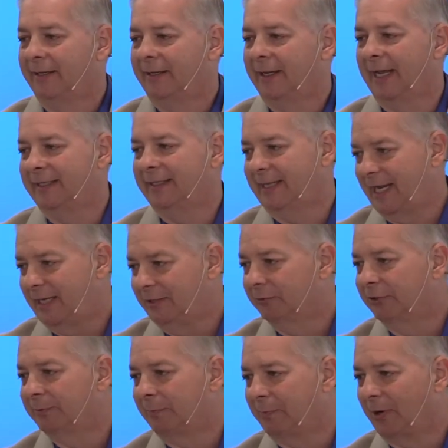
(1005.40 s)
and
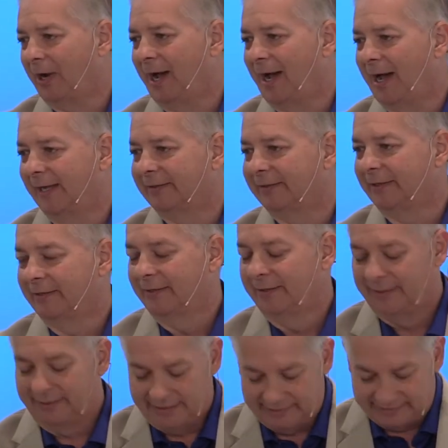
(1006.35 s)
Daniel is brought,
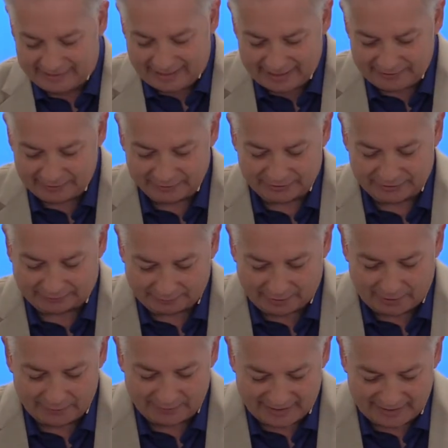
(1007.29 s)
and Daniel is
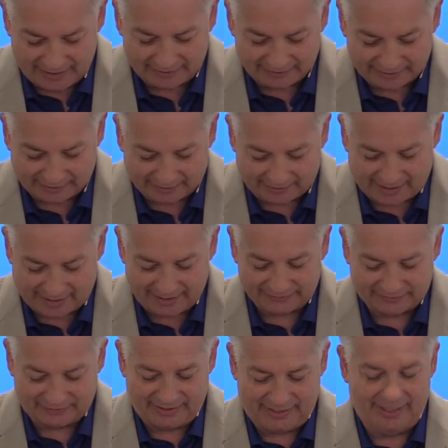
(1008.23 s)
thrown into the
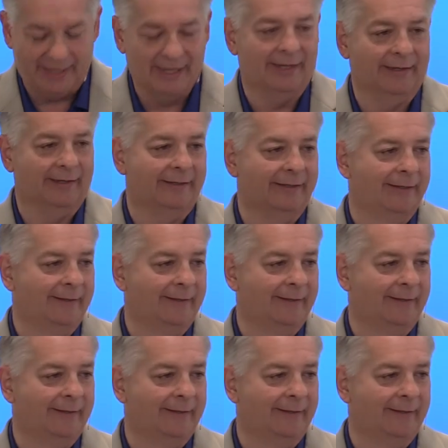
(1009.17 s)
lion's den.